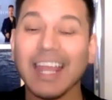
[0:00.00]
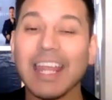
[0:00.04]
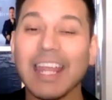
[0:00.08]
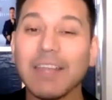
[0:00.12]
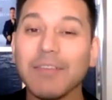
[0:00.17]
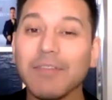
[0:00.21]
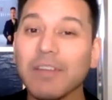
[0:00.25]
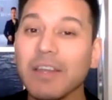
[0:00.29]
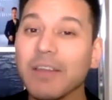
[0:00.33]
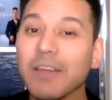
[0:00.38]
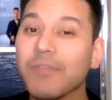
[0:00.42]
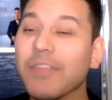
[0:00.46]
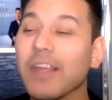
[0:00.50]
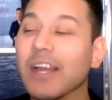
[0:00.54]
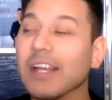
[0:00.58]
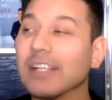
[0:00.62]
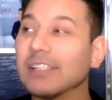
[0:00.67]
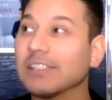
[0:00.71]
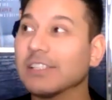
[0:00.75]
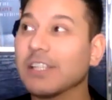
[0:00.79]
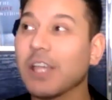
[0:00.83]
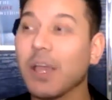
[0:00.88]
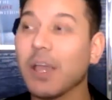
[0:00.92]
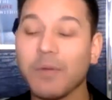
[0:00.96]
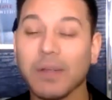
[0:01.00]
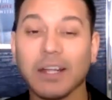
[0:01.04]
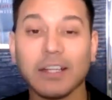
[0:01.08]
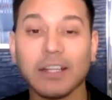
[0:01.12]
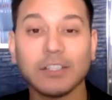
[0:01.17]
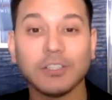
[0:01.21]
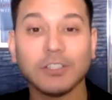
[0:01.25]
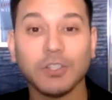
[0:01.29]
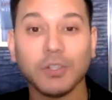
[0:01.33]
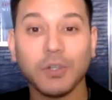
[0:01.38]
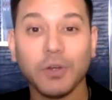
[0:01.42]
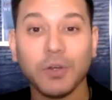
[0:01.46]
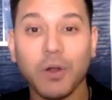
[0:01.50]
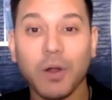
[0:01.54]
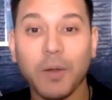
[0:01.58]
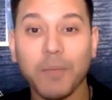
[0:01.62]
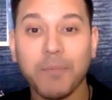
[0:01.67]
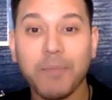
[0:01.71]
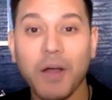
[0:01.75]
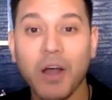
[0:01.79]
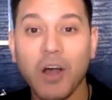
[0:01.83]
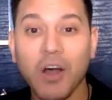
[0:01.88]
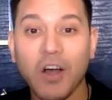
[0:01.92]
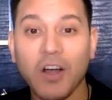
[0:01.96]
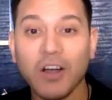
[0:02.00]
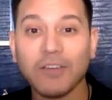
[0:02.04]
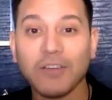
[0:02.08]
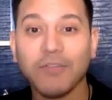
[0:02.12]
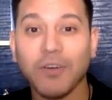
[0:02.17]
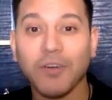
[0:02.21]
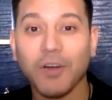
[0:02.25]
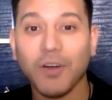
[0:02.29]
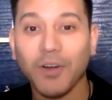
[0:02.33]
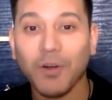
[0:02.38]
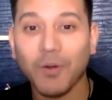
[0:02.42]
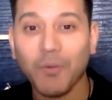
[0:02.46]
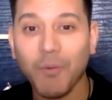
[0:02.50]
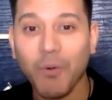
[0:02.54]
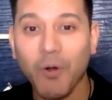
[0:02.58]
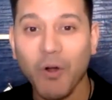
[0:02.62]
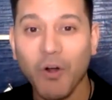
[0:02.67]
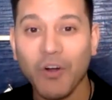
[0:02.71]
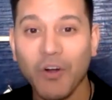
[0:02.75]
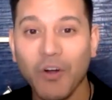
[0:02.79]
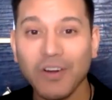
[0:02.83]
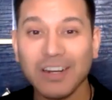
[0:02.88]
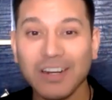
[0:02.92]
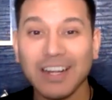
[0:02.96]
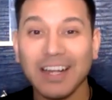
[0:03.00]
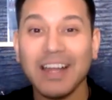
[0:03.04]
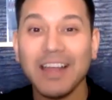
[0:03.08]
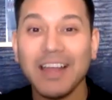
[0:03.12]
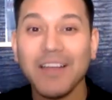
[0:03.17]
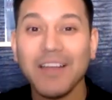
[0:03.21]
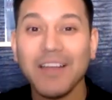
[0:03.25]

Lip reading: even if that's going to a park for a walk,